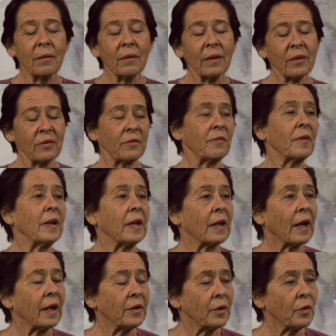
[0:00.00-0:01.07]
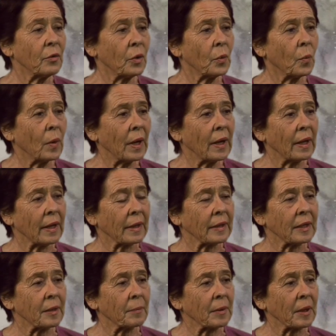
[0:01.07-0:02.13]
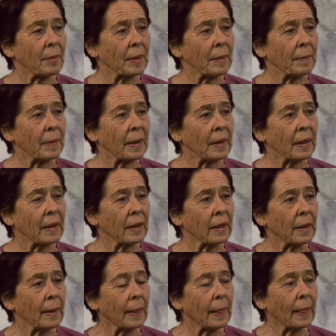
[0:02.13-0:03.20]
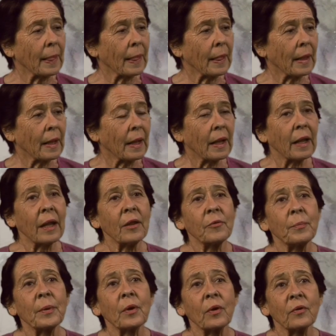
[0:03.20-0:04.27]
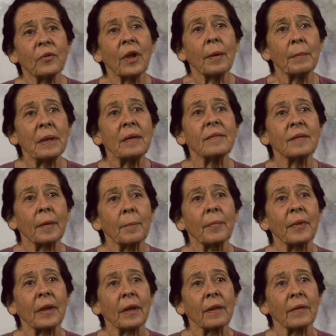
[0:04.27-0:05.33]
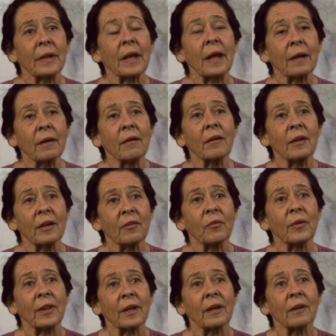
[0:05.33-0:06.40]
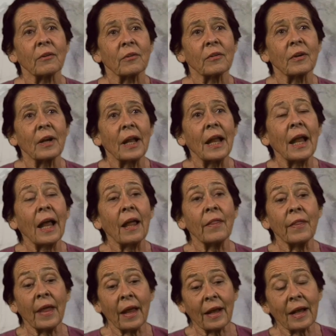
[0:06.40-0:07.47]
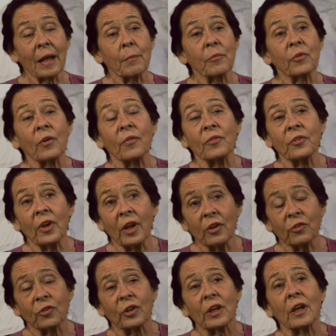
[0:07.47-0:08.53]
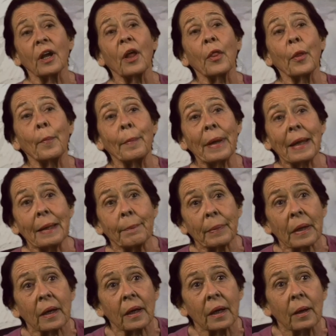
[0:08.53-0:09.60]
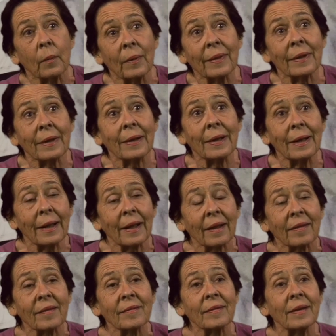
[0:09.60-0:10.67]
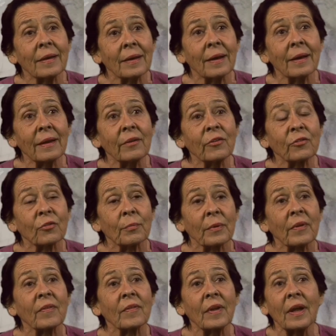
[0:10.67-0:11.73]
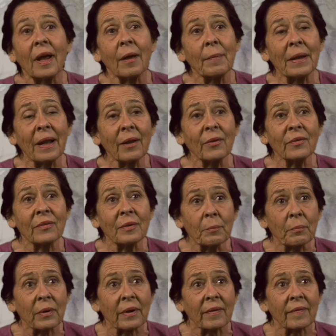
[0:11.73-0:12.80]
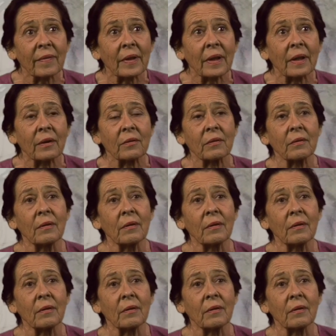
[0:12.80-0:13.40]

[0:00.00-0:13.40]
oh, that's funny, I don't know why I keep coming back is because I meet something that I can't live without. And that comes off touching the paper with our hands and our instruments. I mean, how simple is that?